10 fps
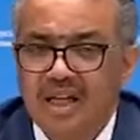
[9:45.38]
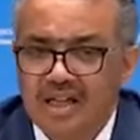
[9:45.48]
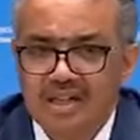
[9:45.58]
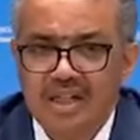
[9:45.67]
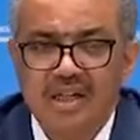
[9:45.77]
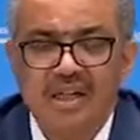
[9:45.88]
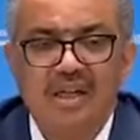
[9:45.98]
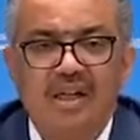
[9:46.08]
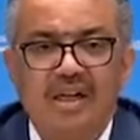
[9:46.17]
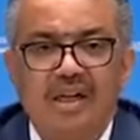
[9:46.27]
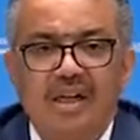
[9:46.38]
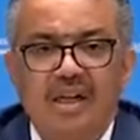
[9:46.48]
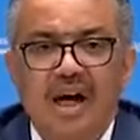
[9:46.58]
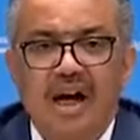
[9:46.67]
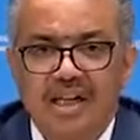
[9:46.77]
testing,
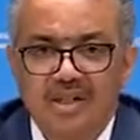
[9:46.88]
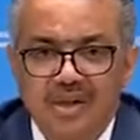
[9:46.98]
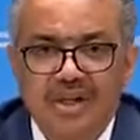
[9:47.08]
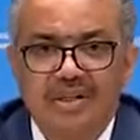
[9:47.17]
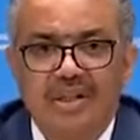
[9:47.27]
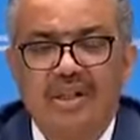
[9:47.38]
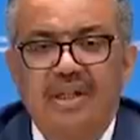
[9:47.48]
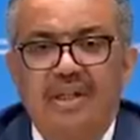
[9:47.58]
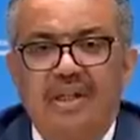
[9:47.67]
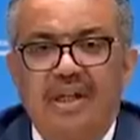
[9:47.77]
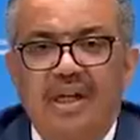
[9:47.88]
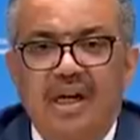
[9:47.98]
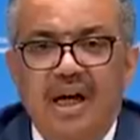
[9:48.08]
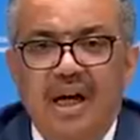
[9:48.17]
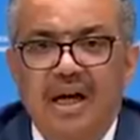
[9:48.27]
isolating,
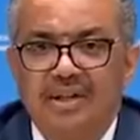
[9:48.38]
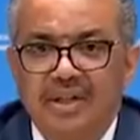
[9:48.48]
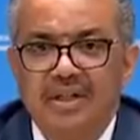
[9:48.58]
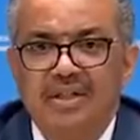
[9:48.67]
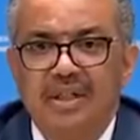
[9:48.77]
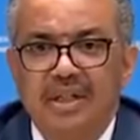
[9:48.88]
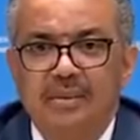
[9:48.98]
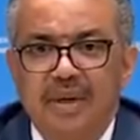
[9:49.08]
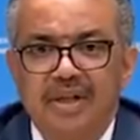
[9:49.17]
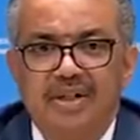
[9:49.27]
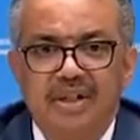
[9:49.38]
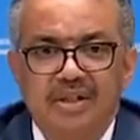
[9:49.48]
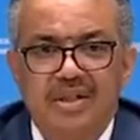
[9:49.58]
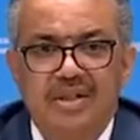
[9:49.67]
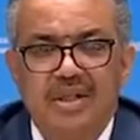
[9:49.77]
and treating
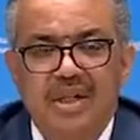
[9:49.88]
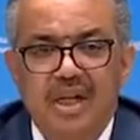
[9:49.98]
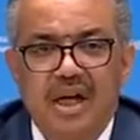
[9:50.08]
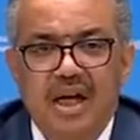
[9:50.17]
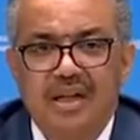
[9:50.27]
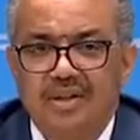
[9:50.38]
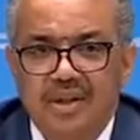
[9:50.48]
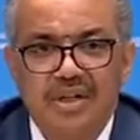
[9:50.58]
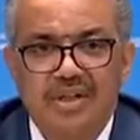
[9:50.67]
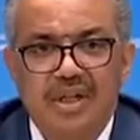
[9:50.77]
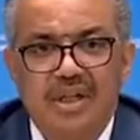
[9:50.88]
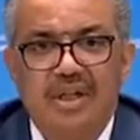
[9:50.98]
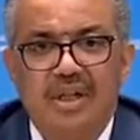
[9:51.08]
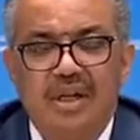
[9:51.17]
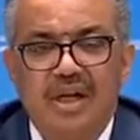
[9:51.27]
patients, and
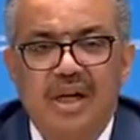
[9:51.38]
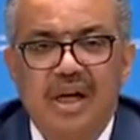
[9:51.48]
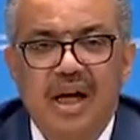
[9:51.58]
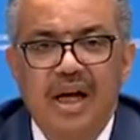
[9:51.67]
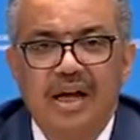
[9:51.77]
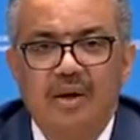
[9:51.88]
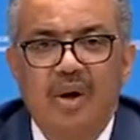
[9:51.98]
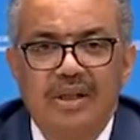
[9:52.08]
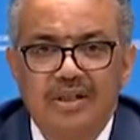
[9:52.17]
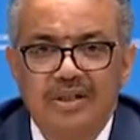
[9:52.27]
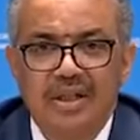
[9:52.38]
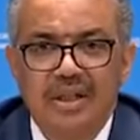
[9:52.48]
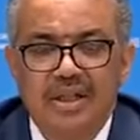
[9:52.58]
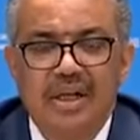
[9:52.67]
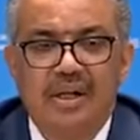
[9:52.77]
tracing and
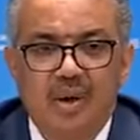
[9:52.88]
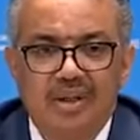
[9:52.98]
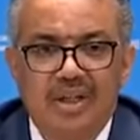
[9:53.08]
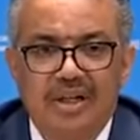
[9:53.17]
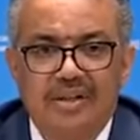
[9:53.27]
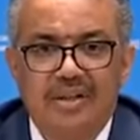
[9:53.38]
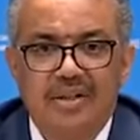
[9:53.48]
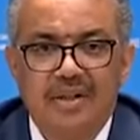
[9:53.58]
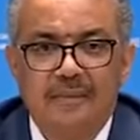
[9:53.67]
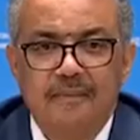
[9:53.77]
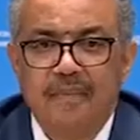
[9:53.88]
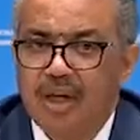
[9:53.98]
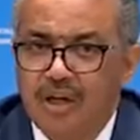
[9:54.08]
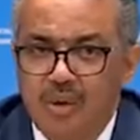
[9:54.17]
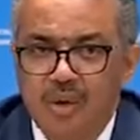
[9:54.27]
quarantining their contacts.
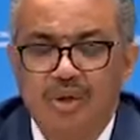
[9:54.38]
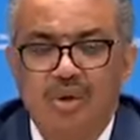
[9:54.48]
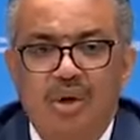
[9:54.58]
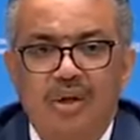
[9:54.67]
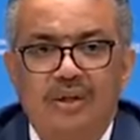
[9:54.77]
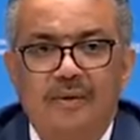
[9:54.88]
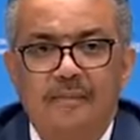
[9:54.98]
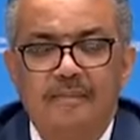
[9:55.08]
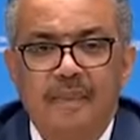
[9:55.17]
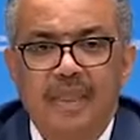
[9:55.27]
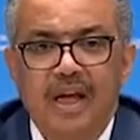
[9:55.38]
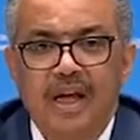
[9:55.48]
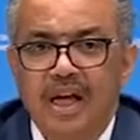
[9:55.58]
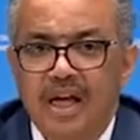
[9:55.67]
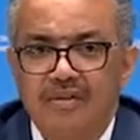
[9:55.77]
Do it all.
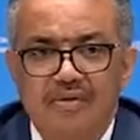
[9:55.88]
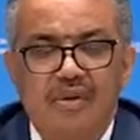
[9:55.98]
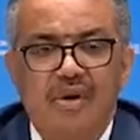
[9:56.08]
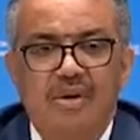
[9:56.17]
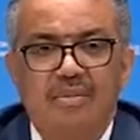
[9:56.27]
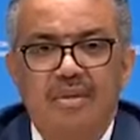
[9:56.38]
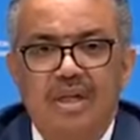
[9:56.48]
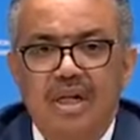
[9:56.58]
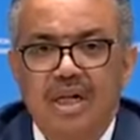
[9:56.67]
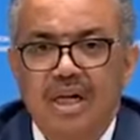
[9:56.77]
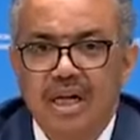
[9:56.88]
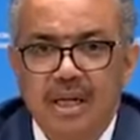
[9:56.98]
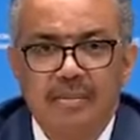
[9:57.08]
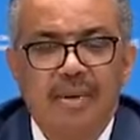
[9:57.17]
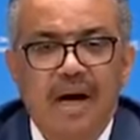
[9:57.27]
Inform,
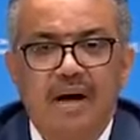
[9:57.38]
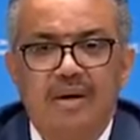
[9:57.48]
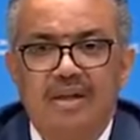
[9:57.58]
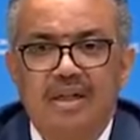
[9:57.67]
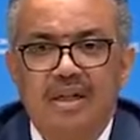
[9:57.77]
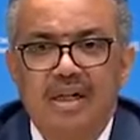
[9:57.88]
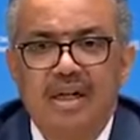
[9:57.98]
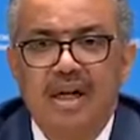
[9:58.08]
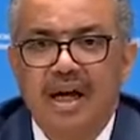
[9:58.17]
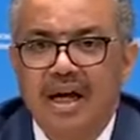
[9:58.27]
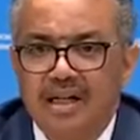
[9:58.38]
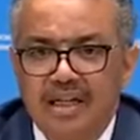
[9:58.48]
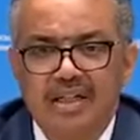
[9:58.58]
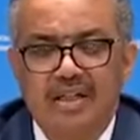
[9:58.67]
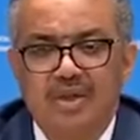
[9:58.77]
empower, and
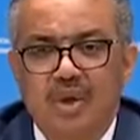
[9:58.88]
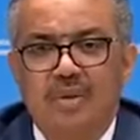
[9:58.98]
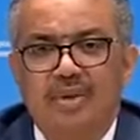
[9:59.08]
listen to